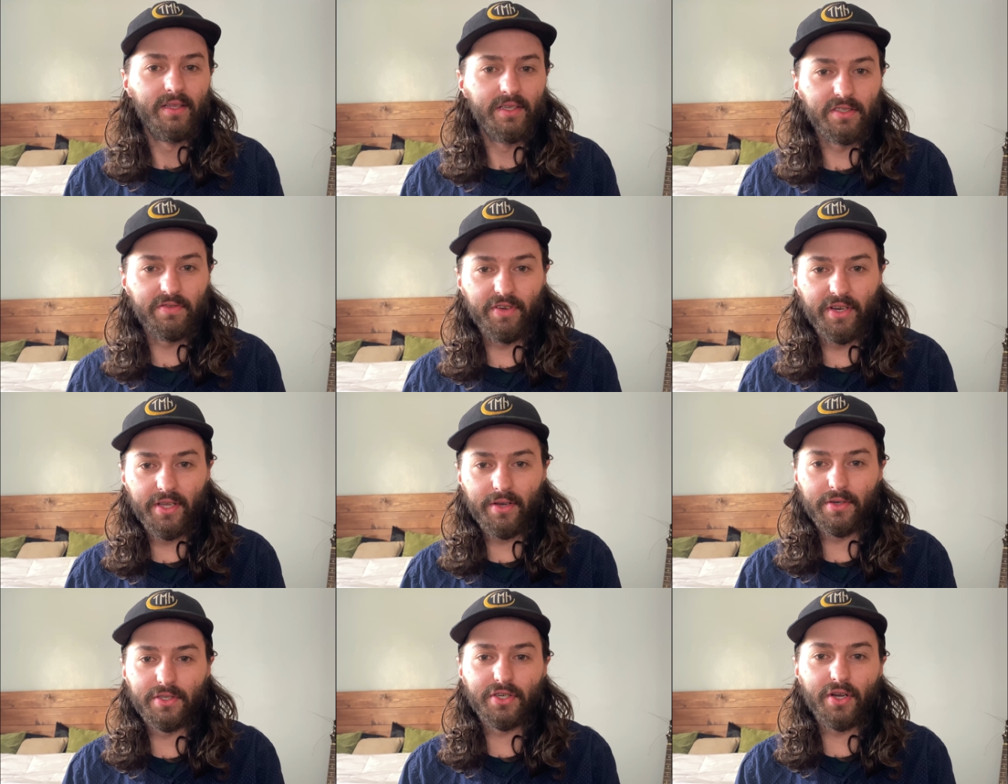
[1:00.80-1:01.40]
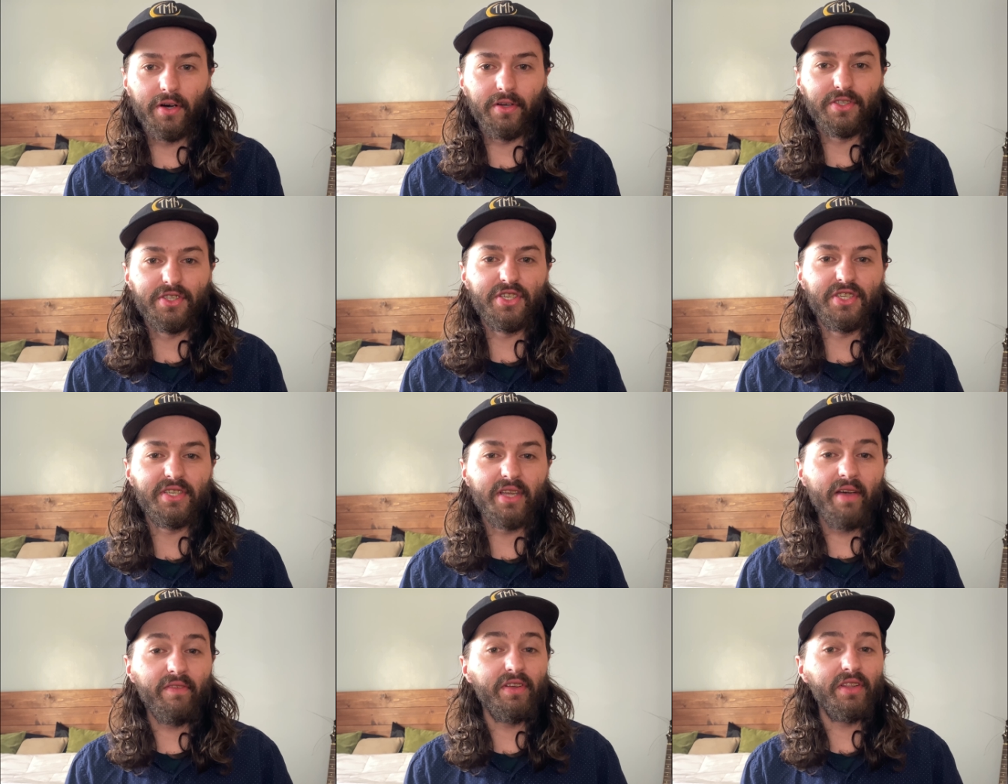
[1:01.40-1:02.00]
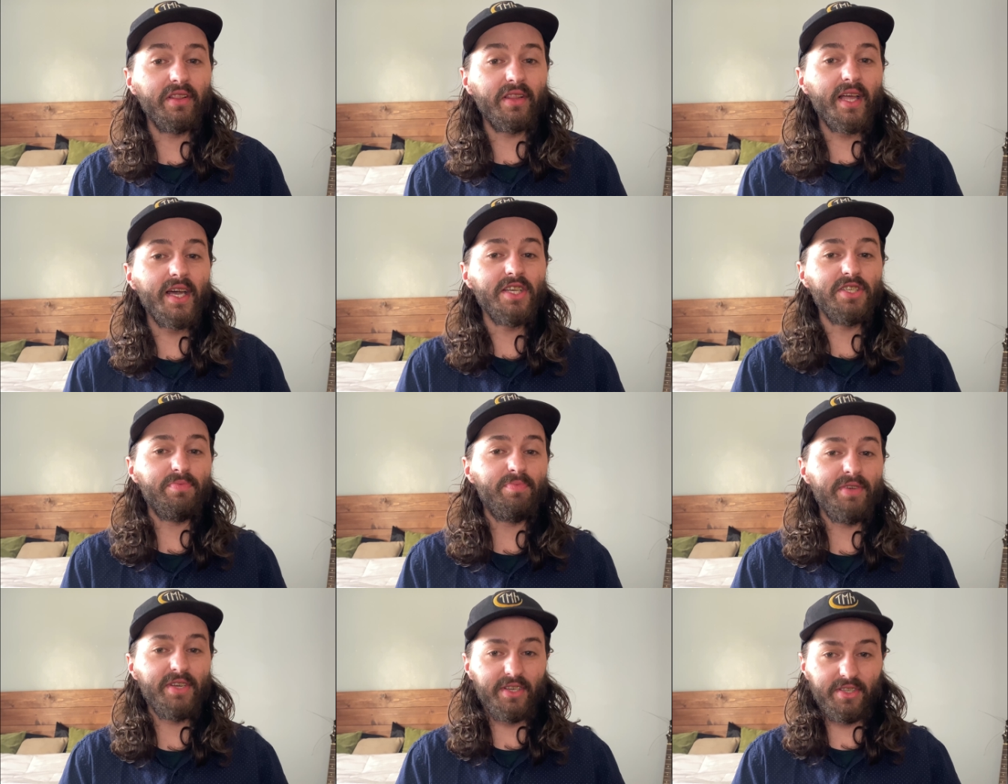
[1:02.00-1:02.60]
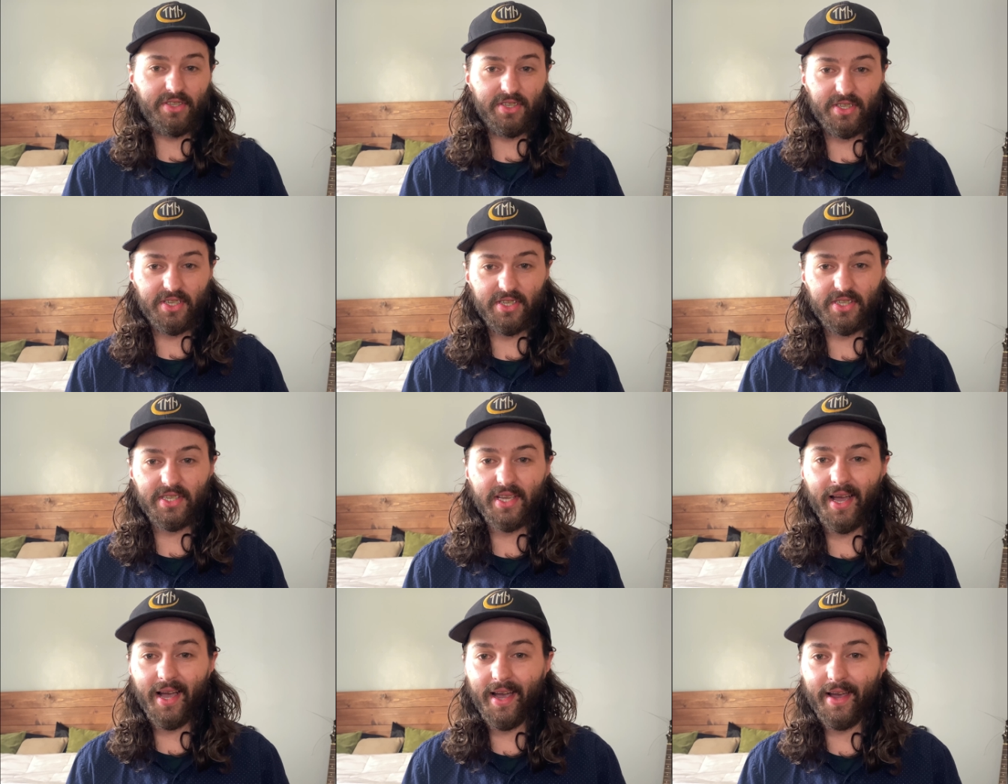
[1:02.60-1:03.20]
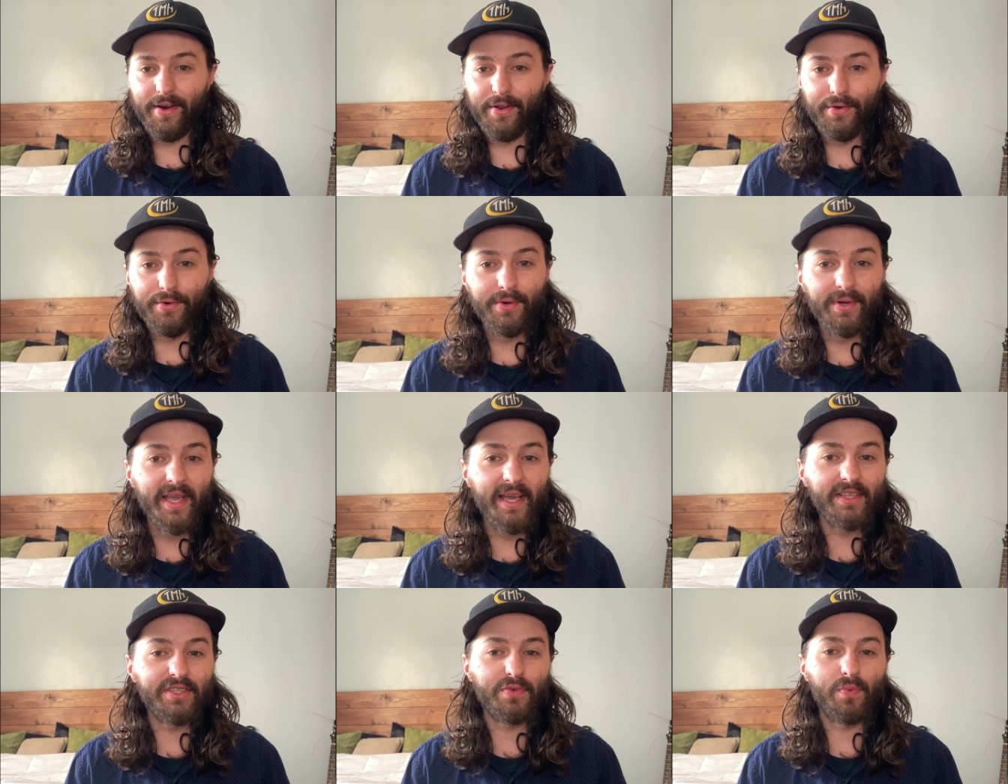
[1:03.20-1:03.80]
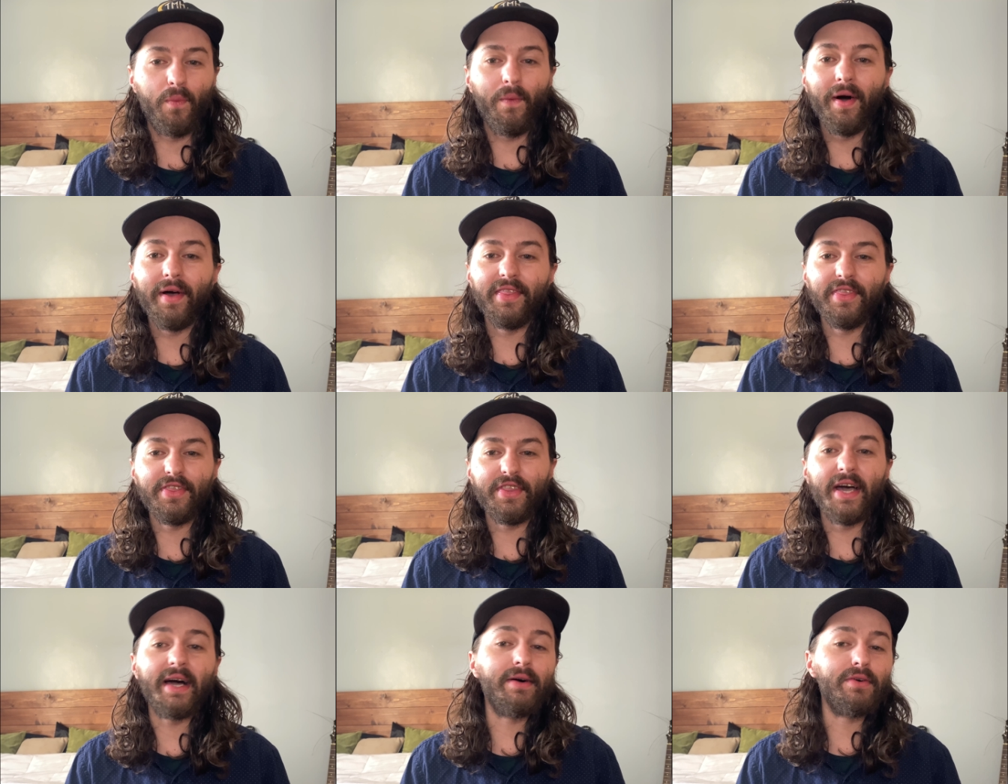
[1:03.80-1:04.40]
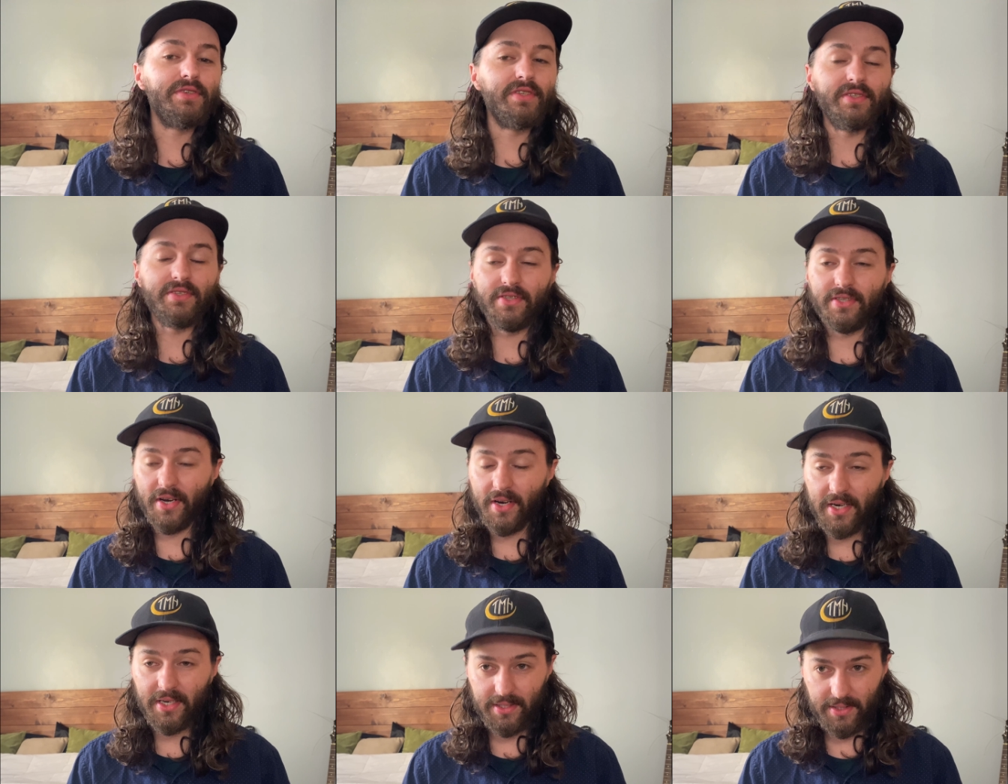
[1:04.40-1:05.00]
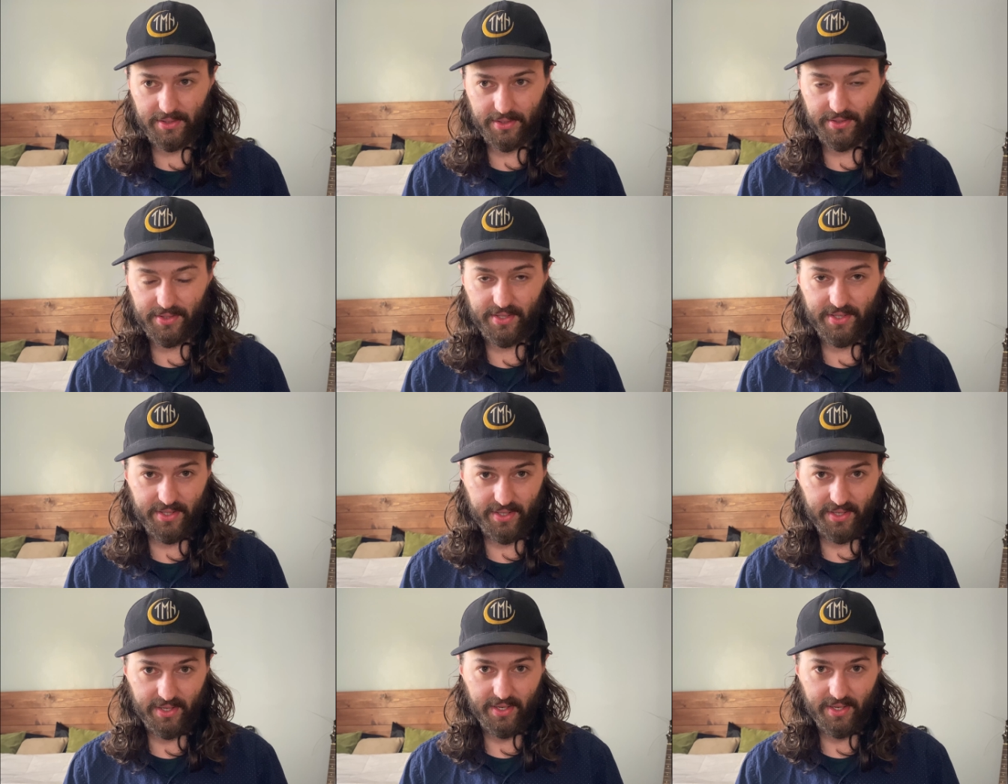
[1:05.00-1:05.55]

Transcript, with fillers: This video is called Seven Lesbians Decide Who Gets $1,000.